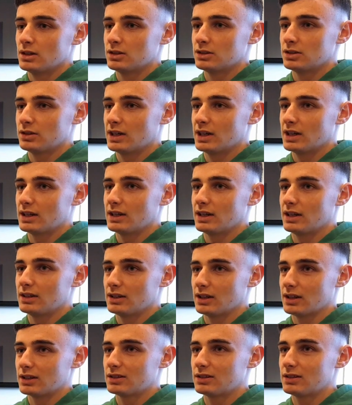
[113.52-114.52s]
so yeah,
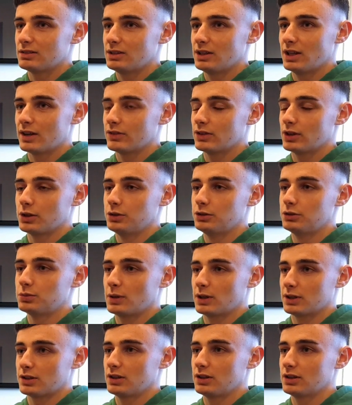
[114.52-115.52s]
you never know who's
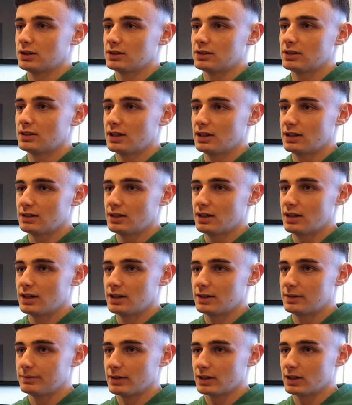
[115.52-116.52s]
watching you
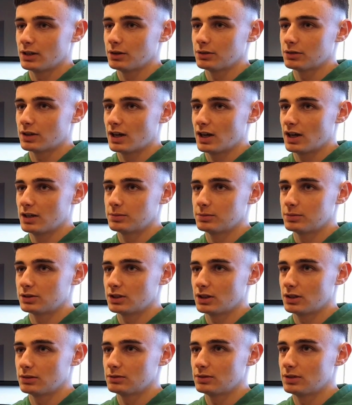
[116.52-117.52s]
at those games.
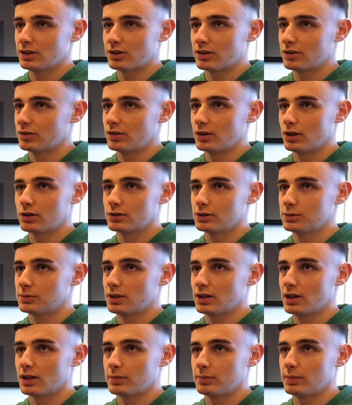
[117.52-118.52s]
So there's just no room to
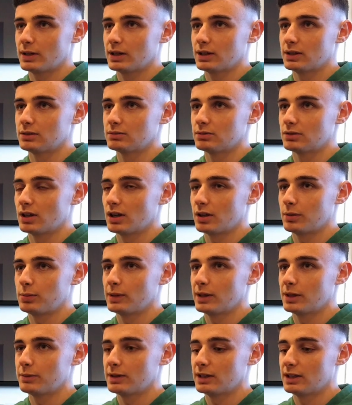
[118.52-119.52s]
not
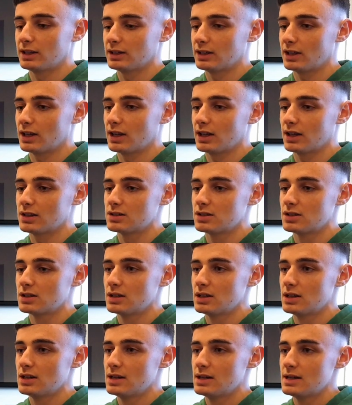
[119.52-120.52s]
play well at that age.
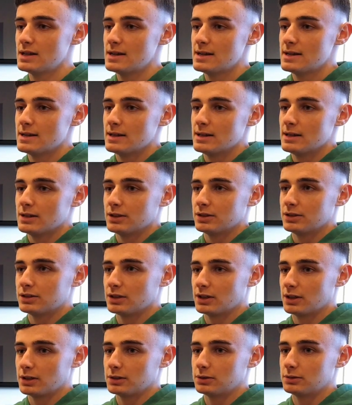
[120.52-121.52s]

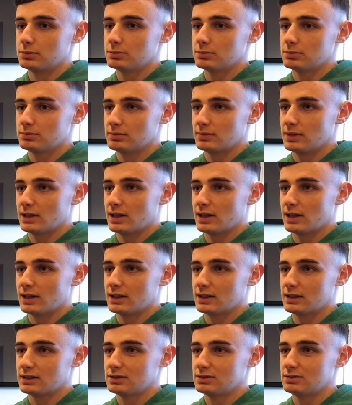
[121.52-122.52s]
So
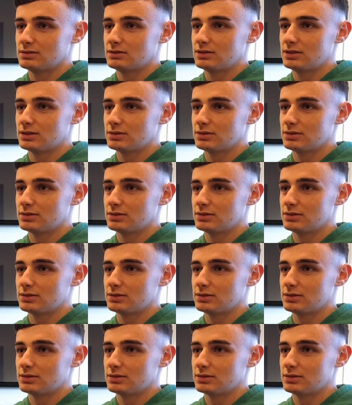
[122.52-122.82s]
and